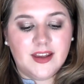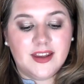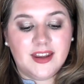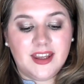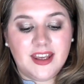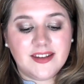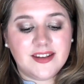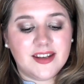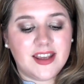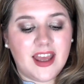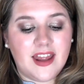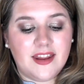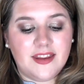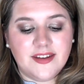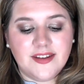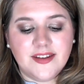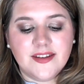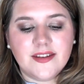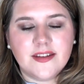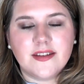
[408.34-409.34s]
These again,
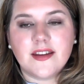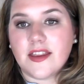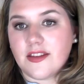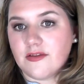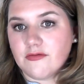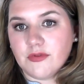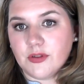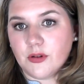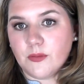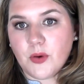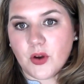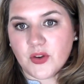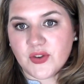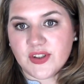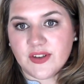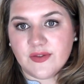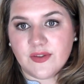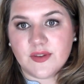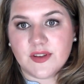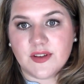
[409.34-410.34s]
this is another real
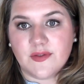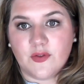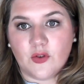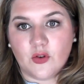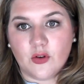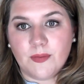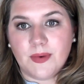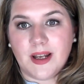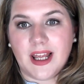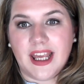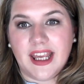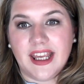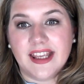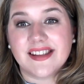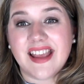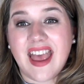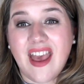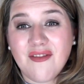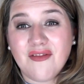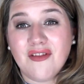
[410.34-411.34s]
positive of Sephora Play,
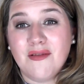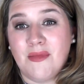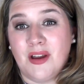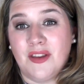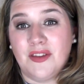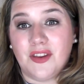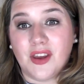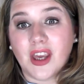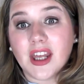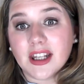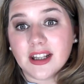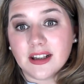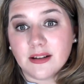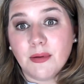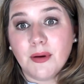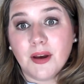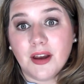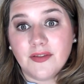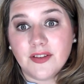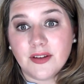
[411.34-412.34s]
is every month you get a little
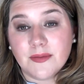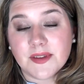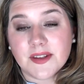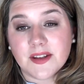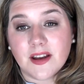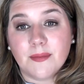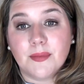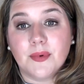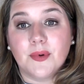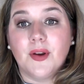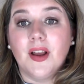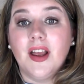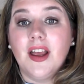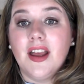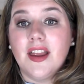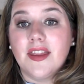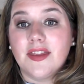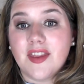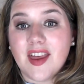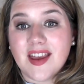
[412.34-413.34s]
perfume sample.
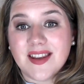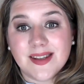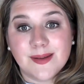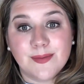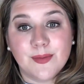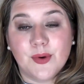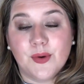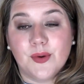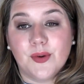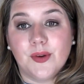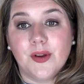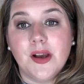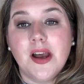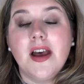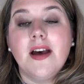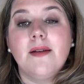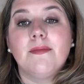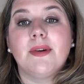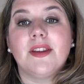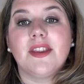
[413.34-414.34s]
They're small,
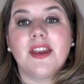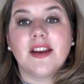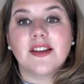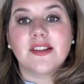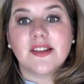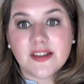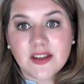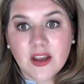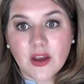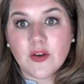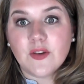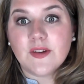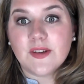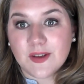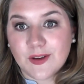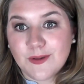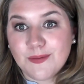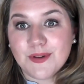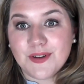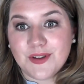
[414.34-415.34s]
but they are so
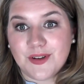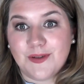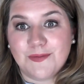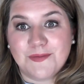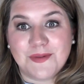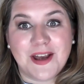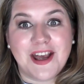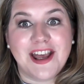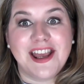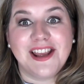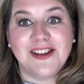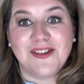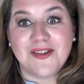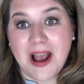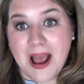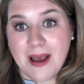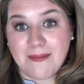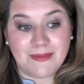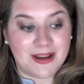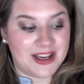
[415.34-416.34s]
super duper in your
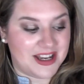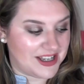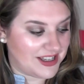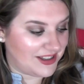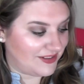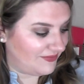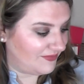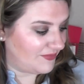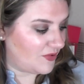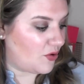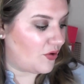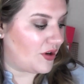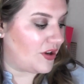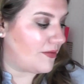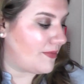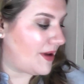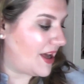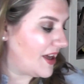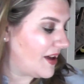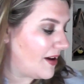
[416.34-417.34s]
handbag or in
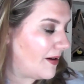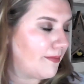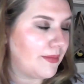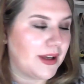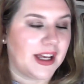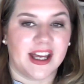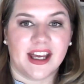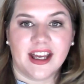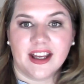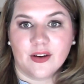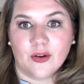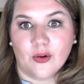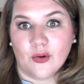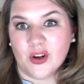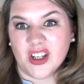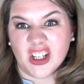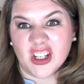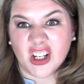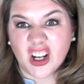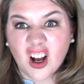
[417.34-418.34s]
your makeup bag or
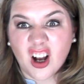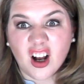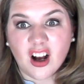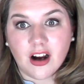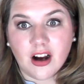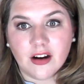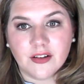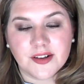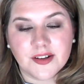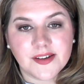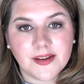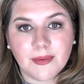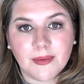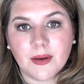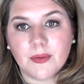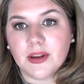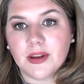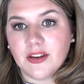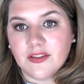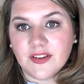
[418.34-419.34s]
in your car or
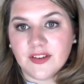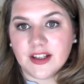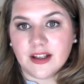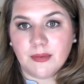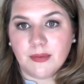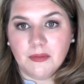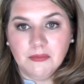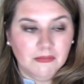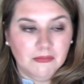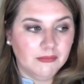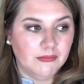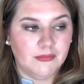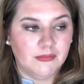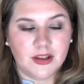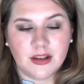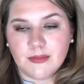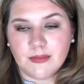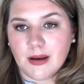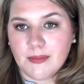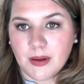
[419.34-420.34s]
something when you feel a bit,
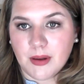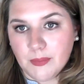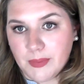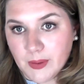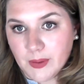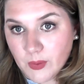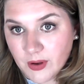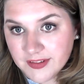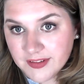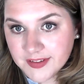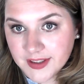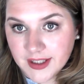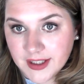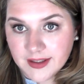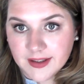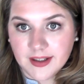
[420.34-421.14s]
you might be a bit whiffy.